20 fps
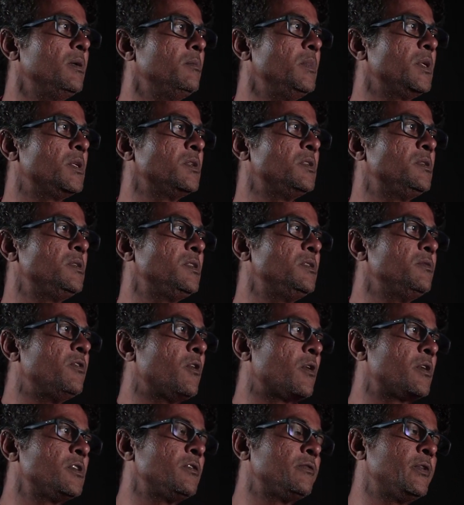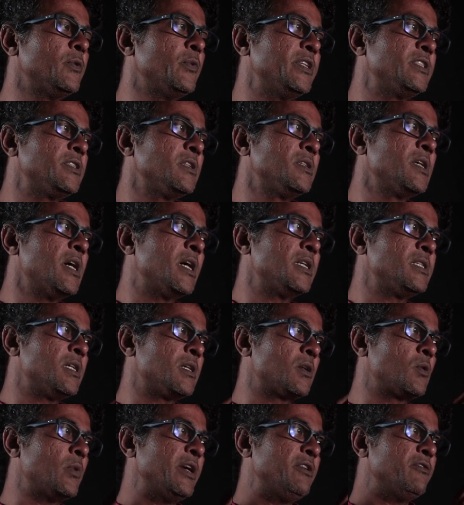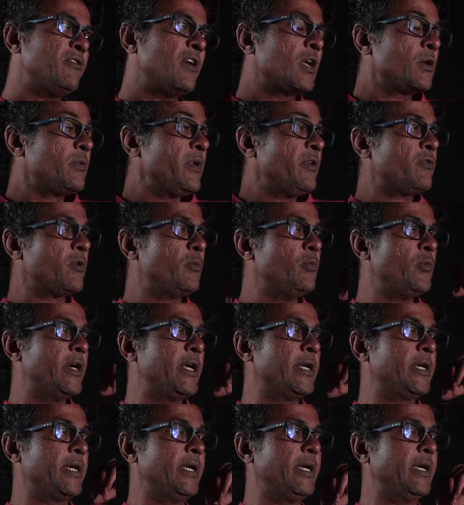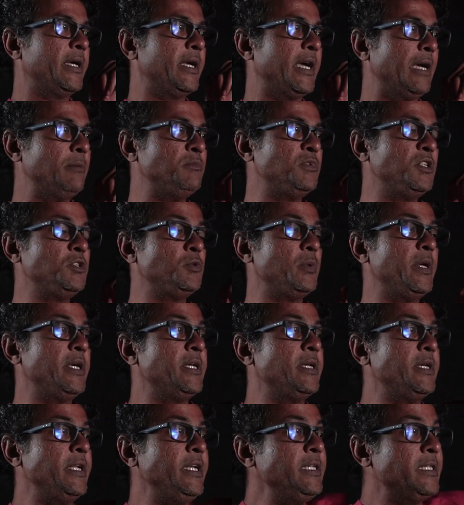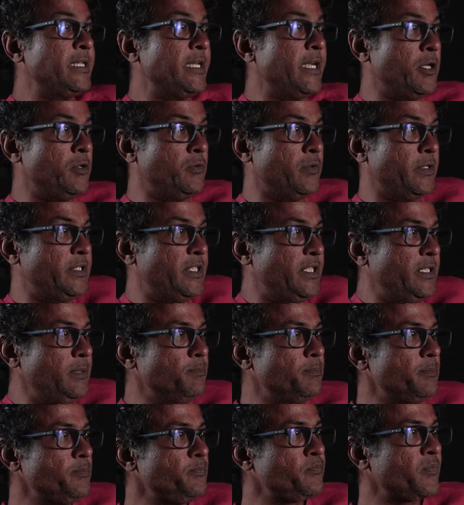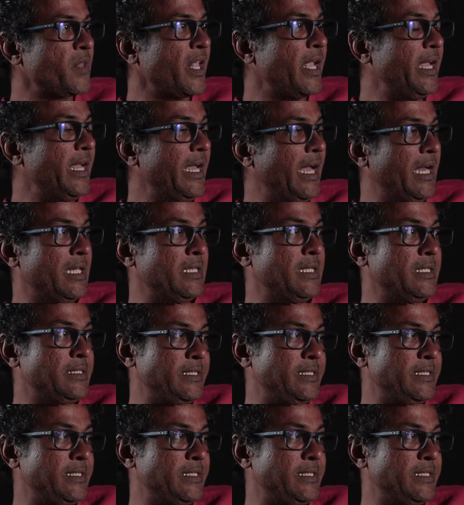because the forests of the Western Ghats are quite far away from where I'm situated in Krea University. And at the